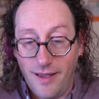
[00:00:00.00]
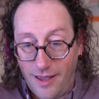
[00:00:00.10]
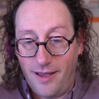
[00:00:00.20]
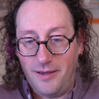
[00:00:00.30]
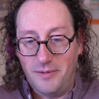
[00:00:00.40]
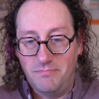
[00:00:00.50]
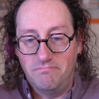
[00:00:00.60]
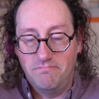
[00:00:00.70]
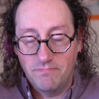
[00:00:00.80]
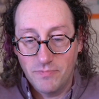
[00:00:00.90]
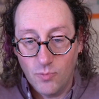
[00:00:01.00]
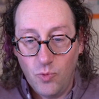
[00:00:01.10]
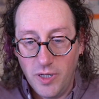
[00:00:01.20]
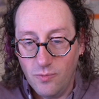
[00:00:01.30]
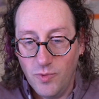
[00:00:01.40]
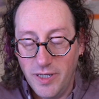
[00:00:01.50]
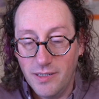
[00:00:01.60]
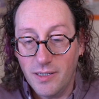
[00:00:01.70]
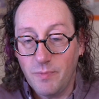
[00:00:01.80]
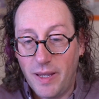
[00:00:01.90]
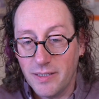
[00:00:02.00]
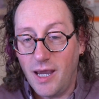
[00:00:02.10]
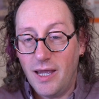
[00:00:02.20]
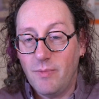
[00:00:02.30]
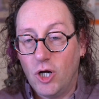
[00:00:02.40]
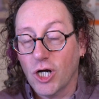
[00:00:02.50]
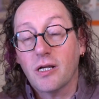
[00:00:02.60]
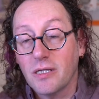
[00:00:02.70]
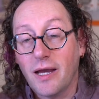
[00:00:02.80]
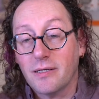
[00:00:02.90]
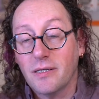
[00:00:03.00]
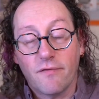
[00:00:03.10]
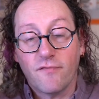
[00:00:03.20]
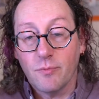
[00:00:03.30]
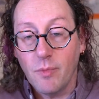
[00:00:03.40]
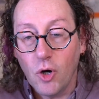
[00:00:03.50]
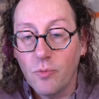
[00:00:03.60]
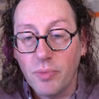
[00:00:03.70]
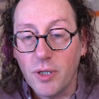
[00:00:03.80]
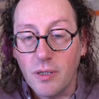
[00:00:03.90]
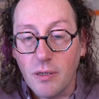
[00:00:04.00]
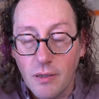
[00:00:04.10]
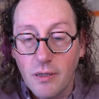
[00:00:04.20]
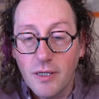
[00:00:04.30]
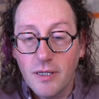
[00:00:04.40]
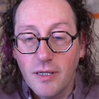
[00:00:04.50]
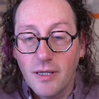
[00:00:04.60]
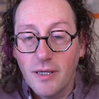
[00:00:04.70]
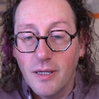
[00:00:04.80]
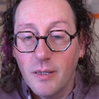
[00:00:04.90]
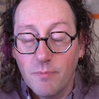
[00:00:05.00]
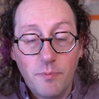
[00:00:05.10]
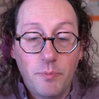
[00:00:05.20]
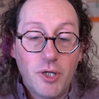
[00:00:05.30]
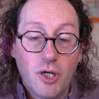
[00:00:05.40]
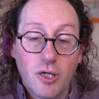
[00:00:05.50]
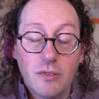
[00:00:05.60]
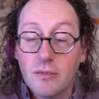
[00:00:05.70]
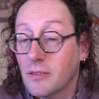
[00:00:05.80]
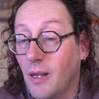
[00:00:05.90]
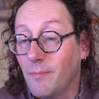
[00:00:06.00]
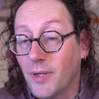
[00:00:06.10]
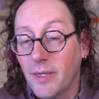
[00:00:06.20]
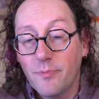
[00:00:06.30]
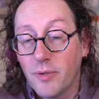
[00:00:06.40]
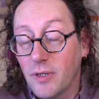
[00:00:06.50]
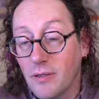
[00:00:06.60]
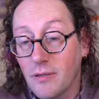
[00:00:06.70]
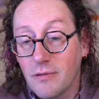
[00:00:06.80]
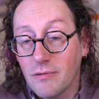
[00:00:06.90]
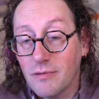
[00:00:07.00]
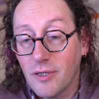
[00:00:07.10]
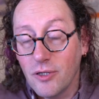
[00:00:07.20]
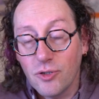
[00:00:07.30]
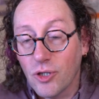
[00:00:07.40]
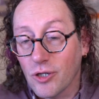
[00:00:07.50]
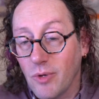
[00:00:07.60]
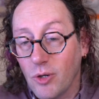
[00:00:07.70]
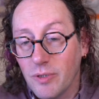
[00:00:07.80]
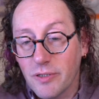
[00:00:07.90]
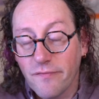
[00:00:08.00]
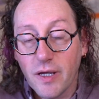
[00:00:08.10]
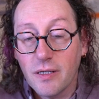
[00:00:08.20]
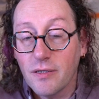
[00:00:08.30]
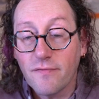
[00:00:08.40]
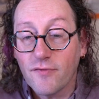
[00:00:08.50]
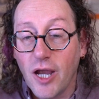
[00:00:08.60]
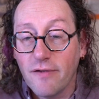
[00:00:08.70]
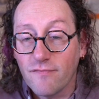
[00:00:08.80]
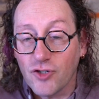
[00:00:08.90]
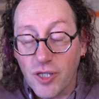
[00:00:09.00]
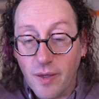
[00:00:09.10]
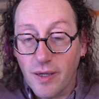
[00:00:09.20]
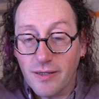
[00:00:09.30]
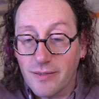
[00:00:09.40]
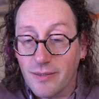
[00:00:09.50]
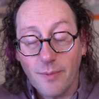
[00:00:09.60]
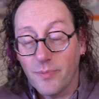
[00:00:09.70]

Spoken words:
Um, we need to spend time architecting for mobile because some people use their mobile devices for everything, and some